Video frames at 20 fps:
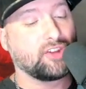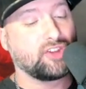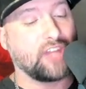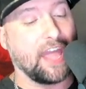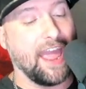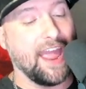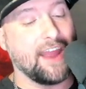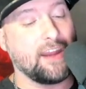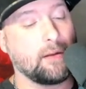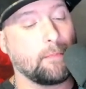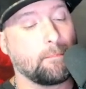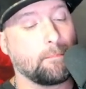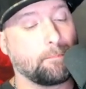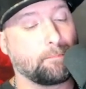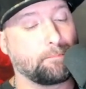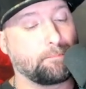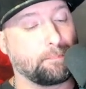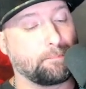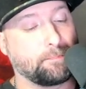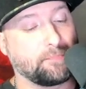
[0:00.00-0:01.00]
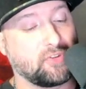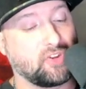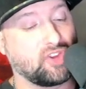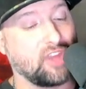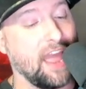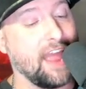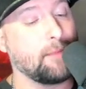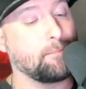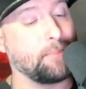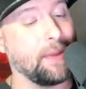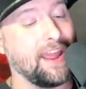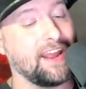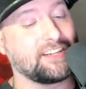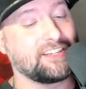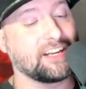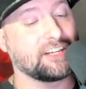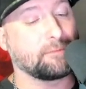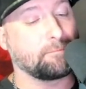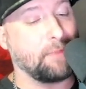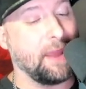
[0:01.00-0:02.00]
10
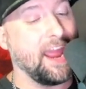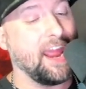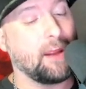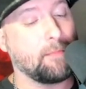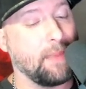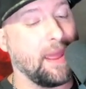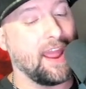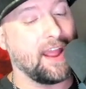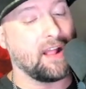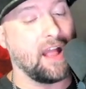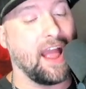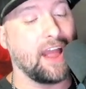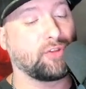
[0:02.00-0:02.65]
paces, bang, bang.